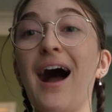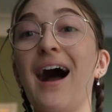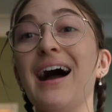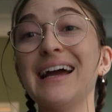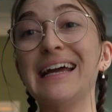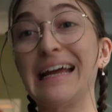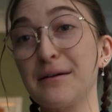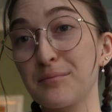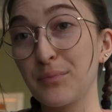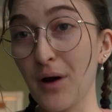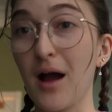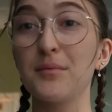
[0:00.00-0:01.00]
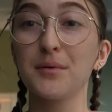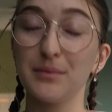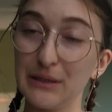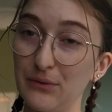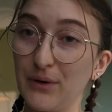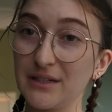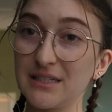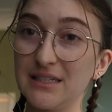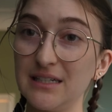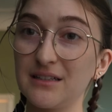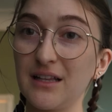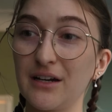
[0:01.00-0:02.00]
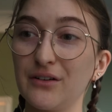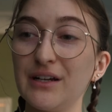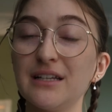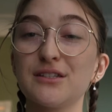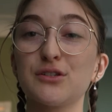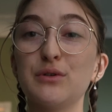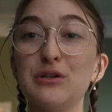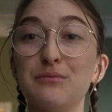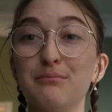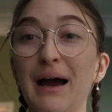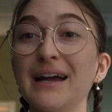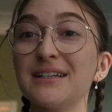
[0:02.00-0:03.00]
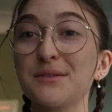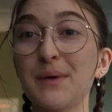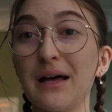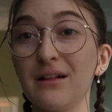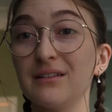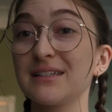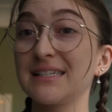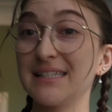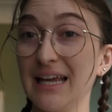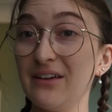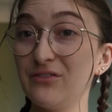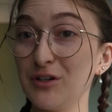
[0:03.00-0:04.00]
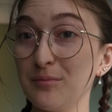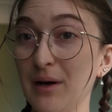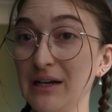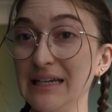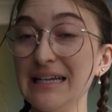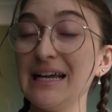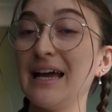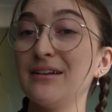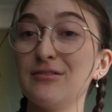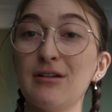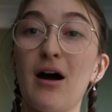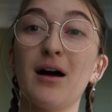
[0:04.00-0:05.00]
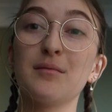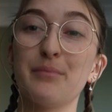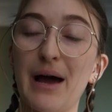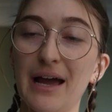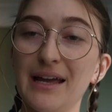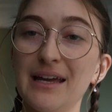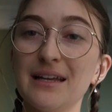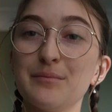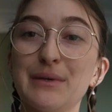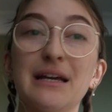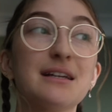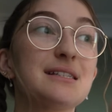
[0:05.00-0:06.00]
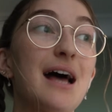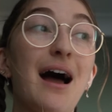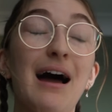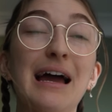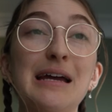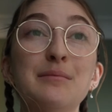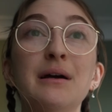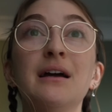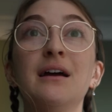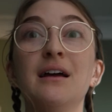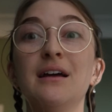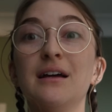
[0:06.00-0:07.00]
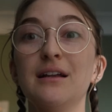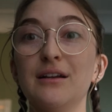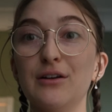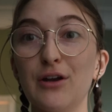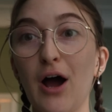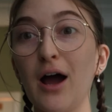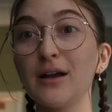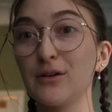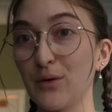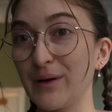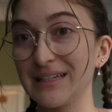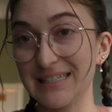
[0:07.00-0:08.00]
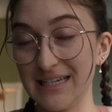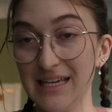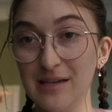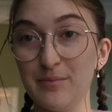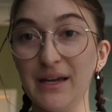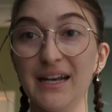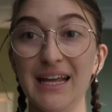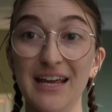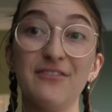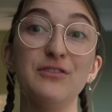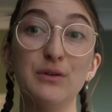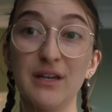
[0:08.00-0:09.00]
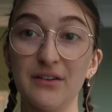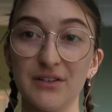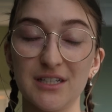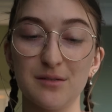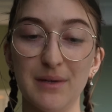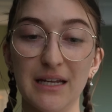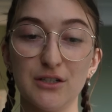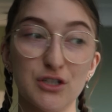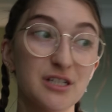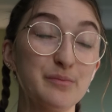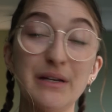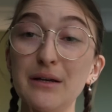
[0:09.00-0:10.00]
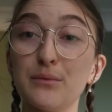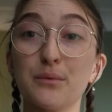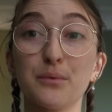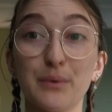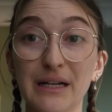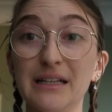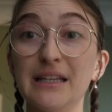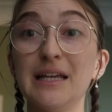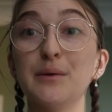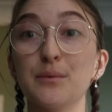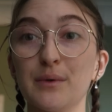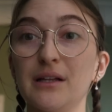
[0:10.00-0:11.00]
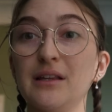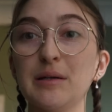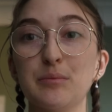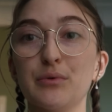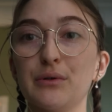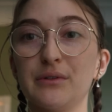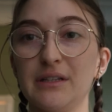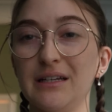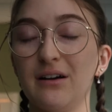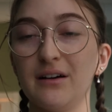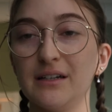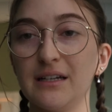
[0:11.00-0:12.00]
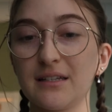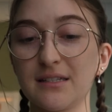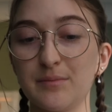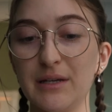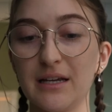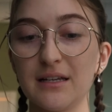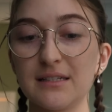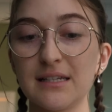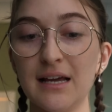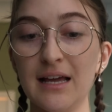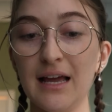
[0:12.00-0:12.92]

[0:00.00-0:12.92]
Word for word: I am probably going to declutter it, so you might as well save your money and not buy it because I'm not going to keep it if you give it to me. Just be really, really brutally honest because